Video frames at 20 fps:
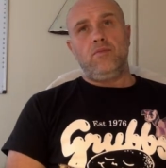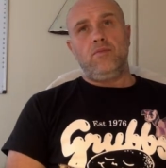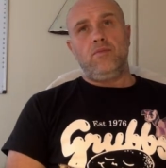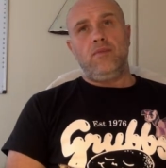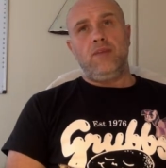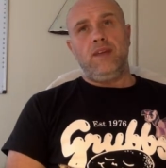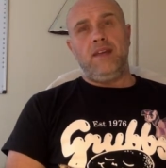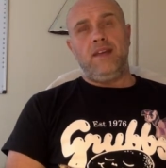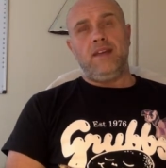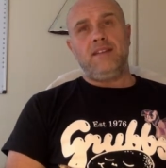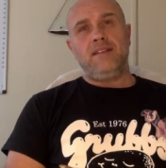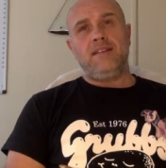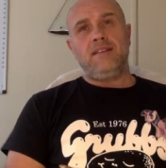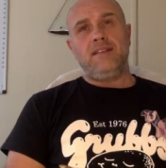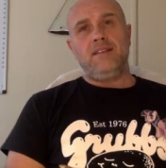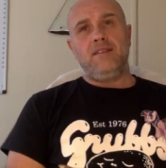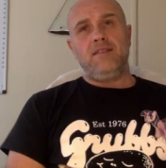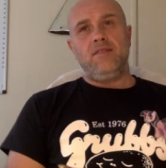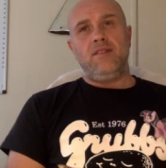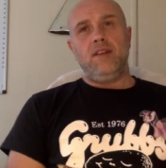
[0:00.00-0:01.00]
begin to
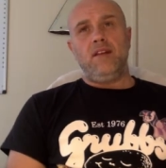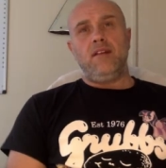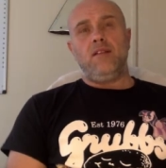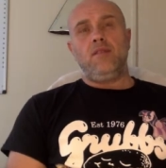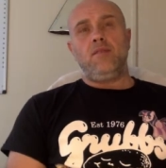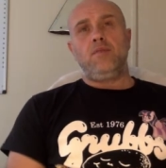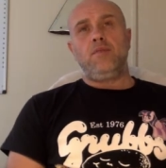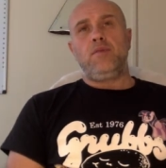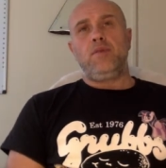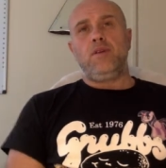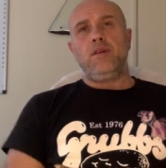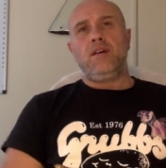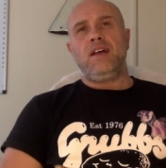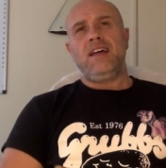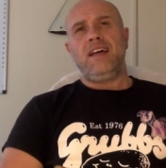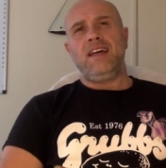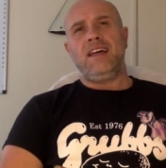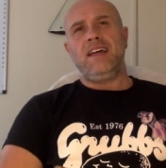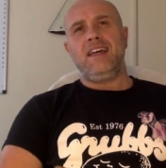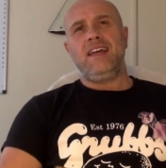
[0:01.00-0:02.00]
develop
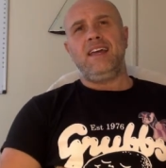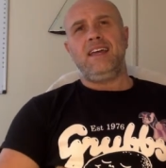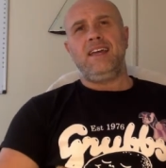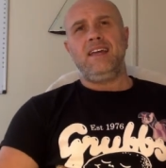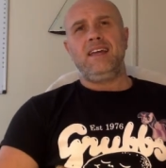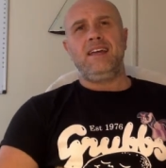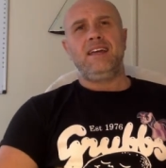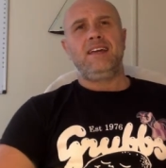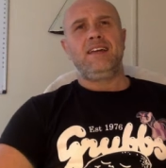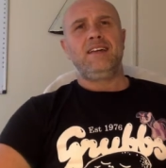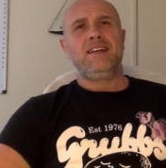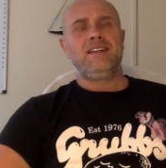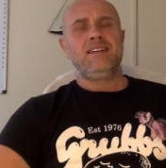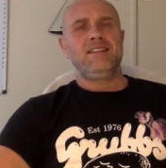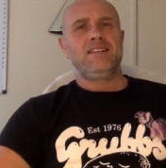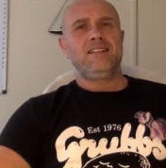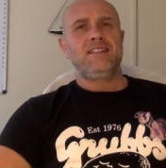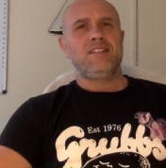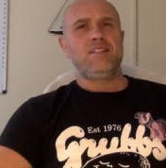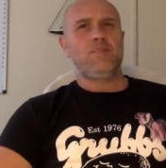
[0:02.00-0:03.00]
a
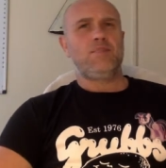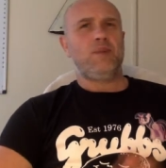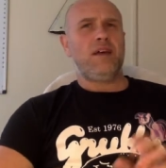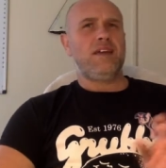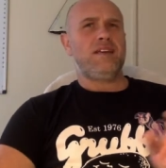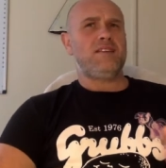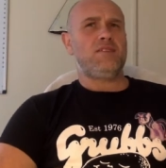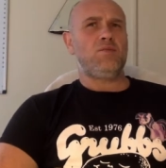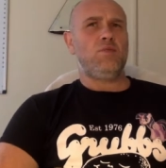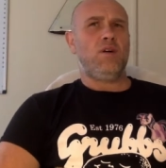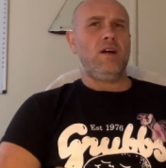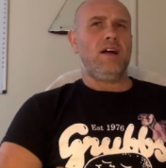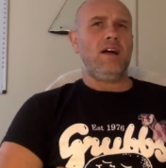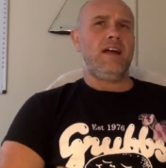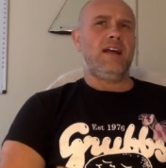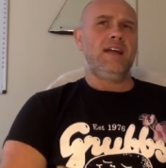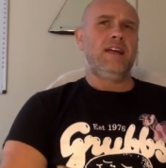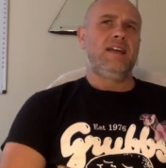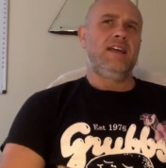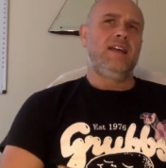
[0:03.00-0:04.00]
space where